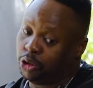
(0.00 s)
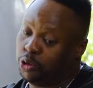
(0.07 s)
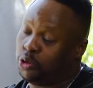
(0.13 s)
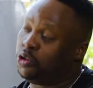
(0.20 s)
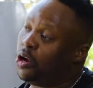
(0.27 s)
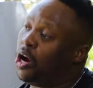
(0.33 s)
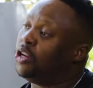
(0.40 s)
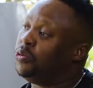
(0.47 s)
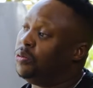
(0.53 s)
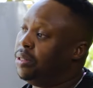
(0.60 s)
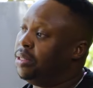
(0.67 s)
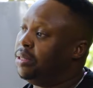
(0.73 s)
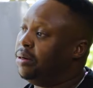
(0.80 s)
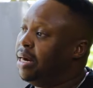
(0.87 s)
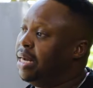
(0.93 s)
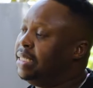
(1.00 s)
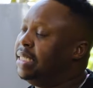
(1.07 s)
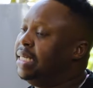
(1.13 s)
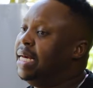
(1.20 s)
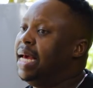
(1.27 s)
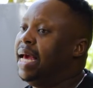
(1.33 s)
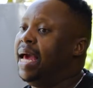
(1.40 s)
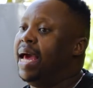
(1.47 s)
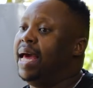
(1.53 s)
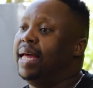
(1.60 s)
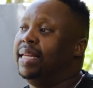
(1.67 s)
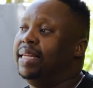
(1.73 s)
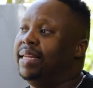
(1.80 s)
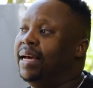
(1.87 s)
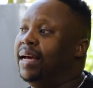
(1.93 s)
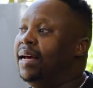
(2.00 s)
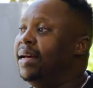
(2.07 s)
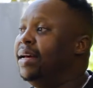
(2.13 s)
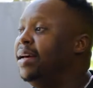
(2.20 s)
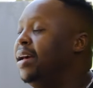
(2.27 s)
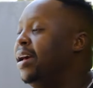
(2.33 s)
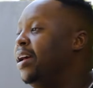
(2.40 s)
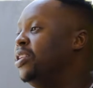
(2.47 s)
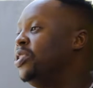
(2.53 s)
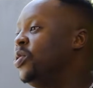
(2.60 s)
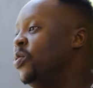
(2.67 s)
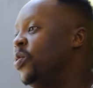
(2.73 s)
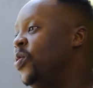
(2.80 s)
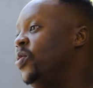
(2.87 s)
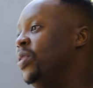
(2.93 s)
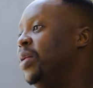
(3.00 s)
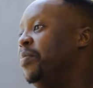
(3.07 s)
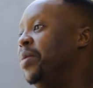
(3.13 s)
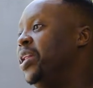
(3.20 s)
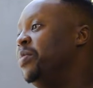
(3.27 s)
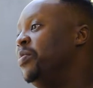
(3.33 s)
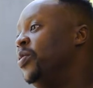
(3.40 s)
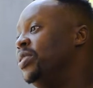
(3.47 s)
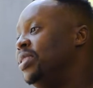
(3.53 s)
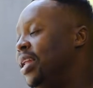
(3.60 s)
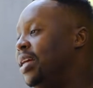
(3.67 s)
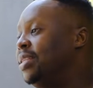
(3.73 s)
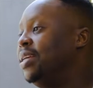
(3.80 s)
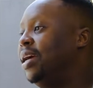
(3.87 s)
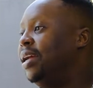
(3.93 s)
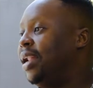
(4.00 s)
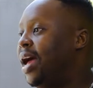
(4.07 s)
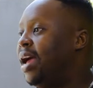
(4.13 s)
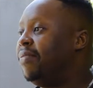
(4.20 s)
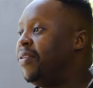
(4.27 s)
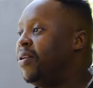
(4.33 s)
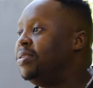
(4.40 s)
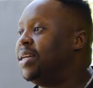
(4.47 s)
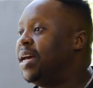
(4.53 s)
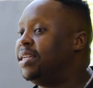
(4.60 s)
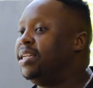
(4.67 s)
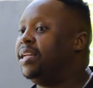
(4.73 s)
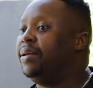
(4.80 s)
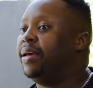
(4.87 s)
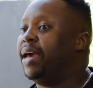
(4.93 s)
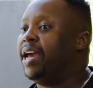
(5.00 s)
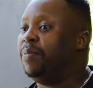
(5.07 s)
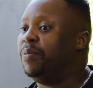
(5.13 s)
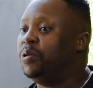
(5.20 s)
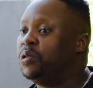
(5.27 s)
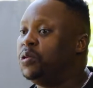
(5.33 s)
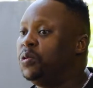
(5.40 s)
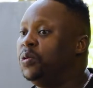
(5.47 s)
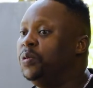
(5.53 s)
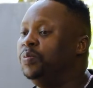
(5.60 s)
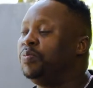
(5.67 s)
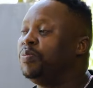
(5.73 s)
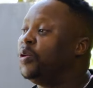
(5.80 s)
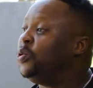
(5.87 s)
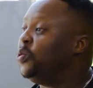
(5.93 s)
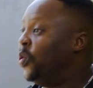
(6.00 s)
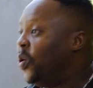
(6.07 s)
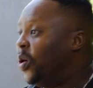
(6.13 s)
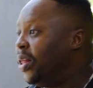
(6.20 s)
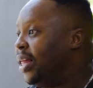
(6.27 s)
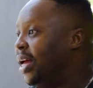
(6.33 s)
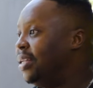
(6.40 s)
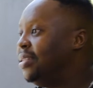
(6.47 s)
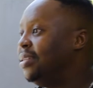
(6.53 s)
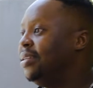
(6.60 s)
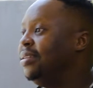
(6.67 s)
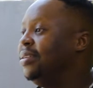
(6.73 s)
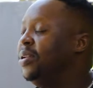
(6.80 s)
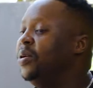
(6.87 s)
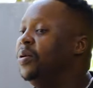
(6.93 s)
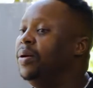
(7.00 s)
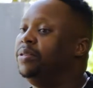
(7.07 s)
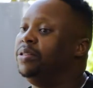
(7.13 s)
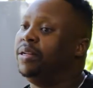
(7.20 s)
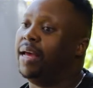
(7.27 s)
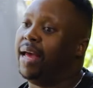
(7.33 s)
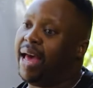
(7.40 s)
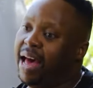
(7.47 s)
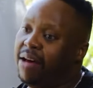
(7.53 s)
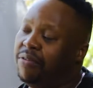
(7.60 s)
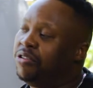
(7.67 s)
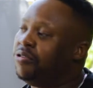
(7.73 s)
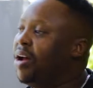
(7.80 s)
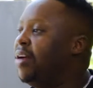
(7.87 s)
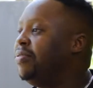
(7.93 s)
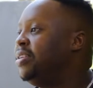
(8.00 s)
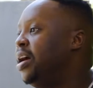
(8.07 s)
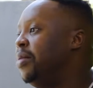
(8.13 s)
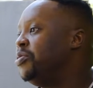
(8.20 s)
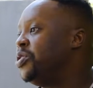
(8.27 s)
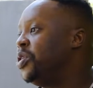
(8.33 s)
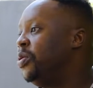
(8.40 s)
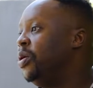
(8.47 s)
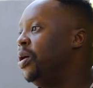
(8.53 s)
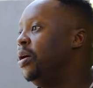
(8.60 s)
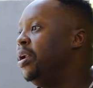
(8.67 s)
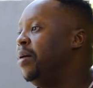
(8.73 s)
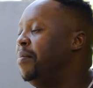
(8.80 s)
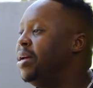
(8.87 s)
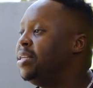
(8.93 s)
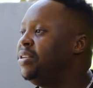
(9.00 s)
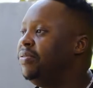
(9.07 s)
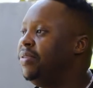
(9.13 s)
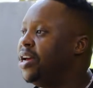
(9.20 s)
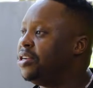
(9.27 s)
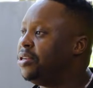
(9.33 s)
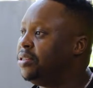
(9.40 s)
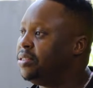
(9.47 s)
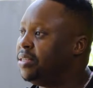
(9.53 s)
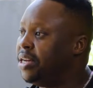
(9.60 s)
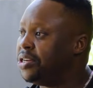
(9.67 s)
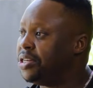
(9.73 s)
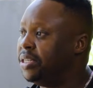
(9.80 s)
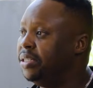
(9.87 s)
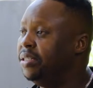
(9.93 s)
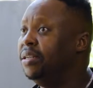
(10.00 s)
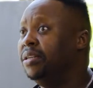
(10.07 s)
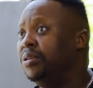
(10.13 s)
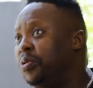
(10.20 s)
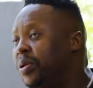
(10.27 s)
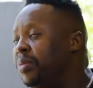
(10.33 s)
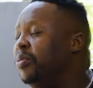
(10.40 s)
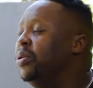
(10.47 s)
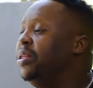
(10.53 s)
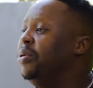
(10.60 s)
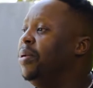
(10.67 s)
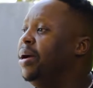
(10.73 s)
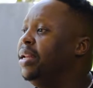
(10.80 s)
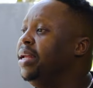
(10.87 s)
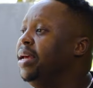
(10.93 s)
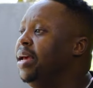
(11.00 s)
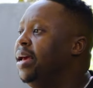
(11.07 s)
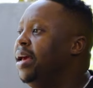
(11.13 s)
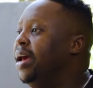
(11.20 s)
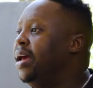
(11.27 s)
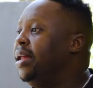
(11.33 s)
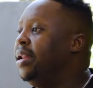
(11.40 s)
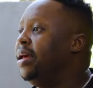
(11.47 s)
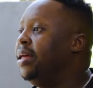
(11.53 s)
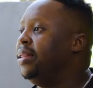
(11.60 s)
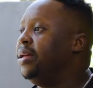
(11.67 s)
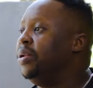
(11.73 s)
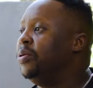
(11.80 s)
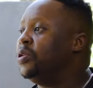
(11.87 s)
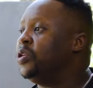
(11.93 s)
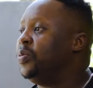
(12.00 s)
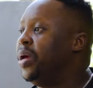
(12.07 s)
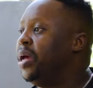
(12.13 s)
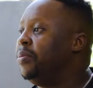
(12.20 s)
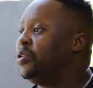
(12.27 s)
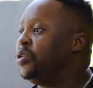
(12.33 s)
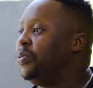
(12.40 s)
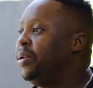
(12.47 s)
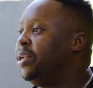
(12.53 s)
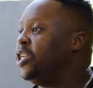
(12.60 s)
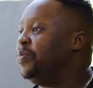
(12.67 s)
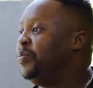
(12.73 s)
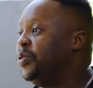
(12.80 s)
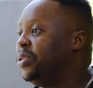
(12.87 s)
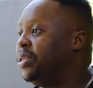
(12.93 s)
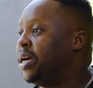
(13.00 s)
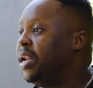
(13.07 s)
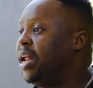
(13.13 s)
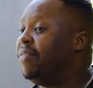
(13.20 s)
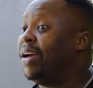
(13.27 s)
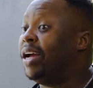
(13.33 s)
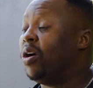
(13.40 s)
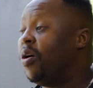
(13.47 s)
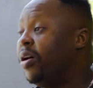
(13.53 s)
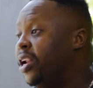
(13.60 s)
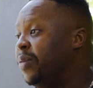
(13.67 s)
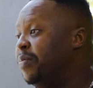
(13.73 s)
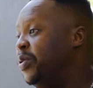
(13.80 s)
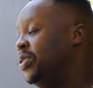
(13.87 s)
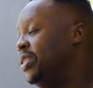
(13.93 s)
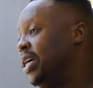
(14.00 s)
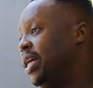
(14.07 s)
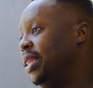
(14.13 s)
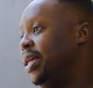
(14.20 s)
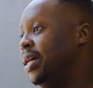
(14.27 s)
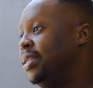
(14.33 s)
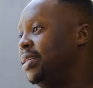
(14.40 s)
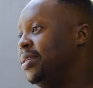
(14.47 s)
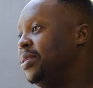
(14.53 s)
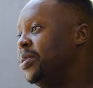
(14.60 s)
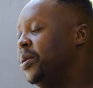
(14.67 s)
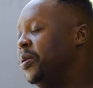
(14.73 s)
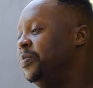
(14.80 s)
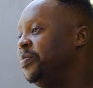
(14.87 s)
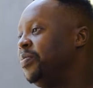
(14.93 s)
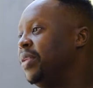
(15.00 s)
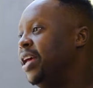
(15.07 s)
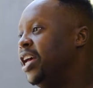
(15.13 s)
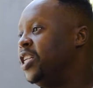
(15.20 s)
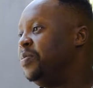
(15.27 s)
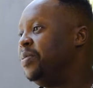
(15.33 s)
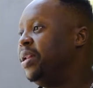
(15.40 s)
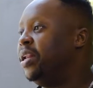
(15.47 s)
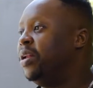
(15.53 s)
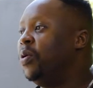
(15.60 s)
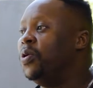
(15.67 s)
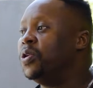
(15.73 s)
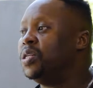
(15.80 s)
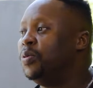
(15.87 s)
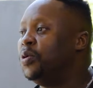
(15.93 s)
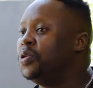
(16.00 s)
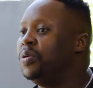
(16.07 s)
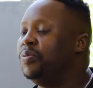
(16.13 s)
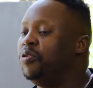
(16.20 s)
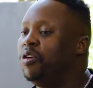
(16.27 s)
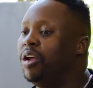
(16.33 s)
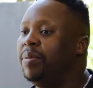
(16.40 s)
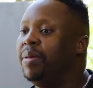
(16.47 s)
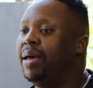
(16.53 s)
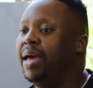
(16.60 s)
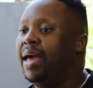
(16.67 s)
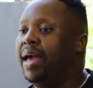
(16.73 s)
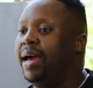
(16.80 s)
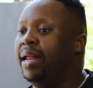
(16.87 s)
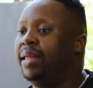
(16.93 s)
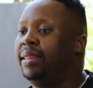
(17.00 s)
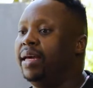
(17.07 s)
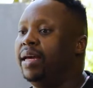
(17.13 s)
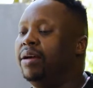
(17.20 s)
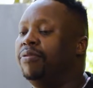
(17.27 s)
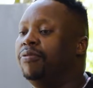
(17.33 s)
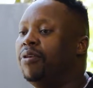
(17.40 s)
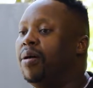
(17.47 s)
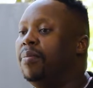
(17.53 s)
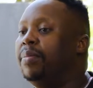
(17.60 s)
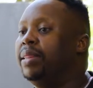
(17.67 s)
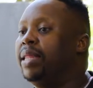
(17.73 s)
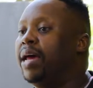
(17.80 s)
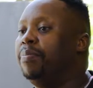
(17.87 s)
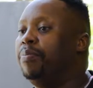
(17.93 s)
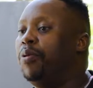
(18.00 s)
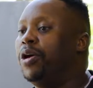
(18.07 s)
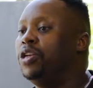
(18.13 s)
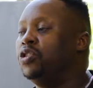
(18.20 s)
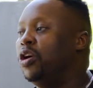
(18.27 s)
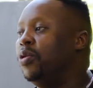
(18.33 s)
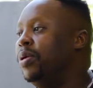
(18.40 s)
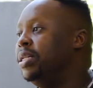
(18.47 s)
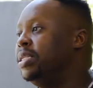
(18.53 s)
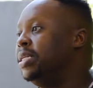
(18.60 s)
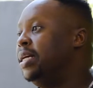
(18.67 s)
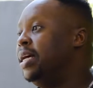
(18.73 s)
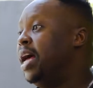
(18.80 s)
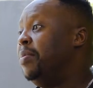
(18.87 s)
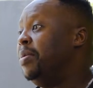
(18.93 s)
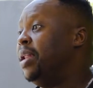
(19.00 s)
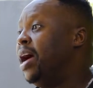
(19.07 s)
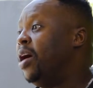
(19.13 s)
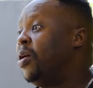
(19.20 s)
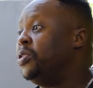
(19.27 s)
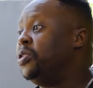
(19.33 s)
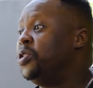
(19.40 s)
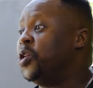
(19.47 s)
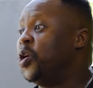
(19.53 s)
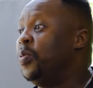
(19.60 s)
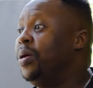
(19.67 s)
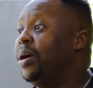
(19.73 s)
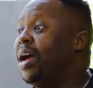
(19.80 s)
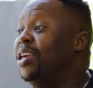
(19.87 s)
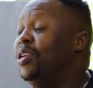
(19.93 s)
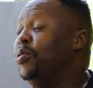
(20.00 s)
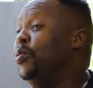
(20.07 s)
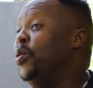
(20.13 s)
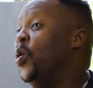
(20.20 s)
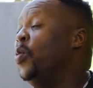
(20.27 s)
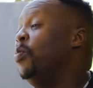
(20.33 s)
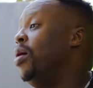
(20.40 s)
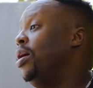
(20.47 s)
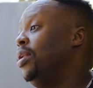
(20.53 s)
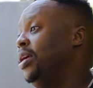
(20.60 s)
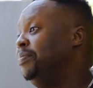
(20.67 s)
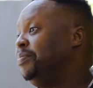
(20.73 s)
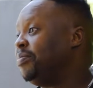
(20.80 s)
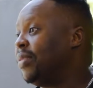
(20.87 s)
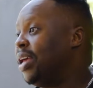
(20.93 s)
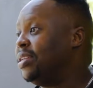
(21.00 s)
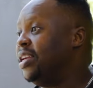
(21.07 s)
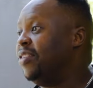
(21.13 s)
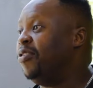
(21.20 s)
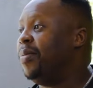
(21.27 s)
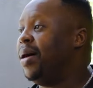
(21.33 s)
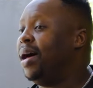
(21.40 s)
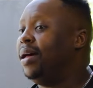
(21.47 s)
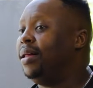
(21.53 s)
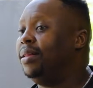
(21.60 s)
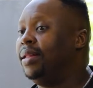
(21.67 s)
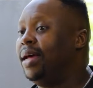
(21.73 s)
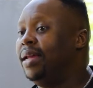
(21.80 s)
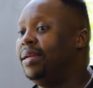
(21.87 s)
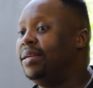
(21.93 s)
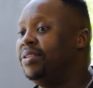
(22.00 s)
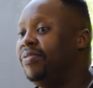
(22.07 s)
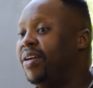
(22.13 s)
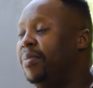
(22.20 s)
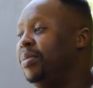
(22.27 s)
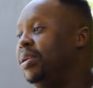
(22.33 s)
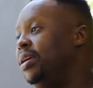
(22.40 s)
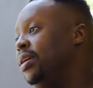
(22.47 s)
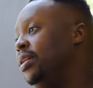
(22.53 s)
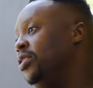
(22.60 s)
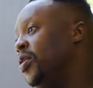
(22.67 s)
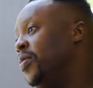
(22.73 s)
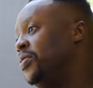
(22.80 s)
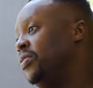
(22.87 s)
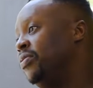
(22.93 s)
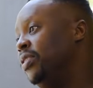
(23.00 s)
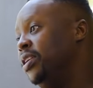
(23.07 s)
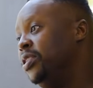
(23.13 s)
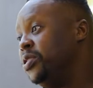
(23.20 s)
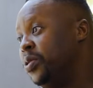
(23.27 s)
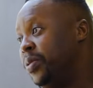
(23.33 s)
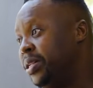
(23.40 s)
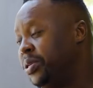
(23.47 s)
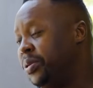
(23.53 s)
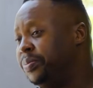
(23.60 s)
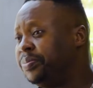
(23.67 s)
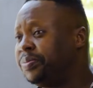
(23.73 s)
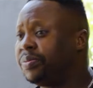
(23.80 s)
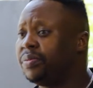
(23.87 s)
to start with, right? And it's so cool that many moons later in life, I was actually able to do all of that, you know, have a drive time show on a massive national station, well, more than one, and then also be able to release music and have iconic music at that. So it's been an awesome dream. And I think from that point onwards, I mean, I got to Joburg, I knew nobody except for my uncle and his family in Dobsonville in Soweto.